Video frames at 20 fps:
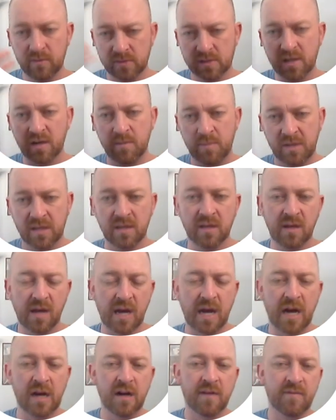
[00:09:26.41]
is going to be the
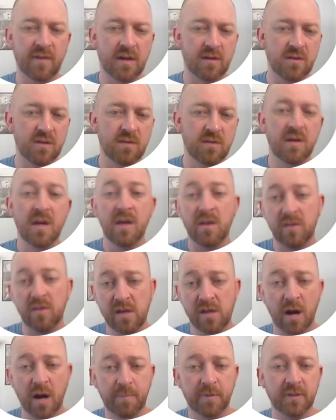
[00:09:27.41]
higher value,
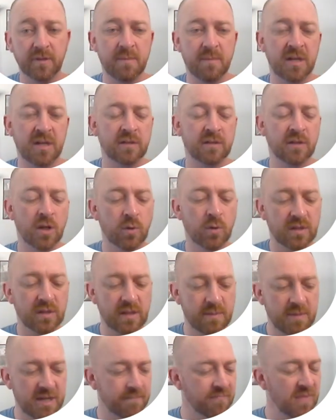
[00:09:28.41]
the upper limit and lower
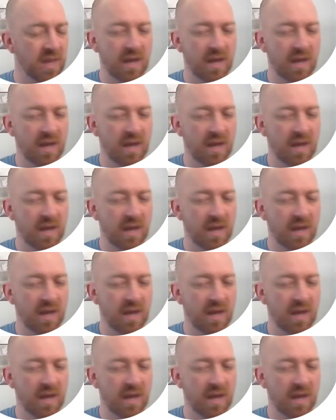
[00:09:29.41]
limit.